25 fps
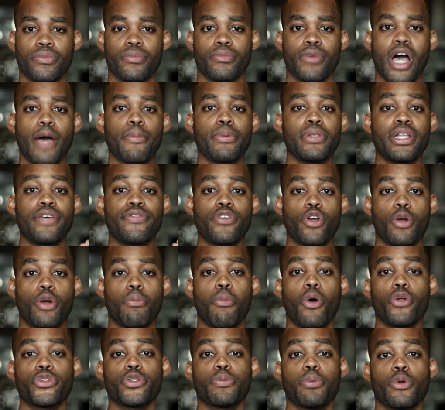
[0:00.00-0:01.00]
I believe there are
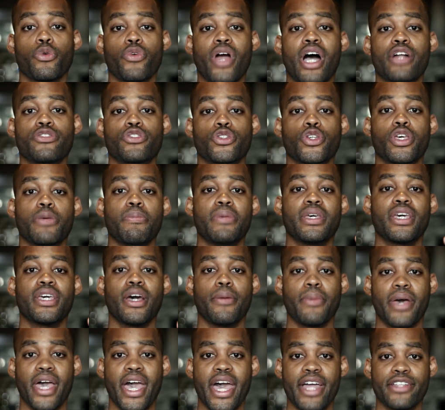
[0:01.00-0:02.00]
multiple routes you can
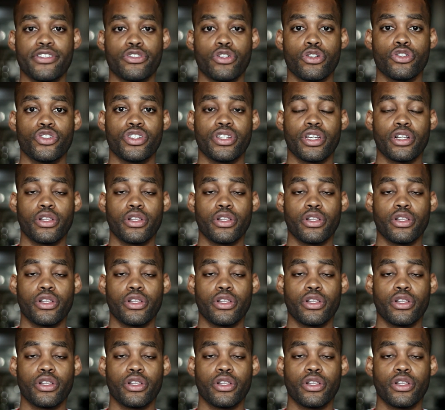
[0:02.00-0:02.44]
become a hand surgeon,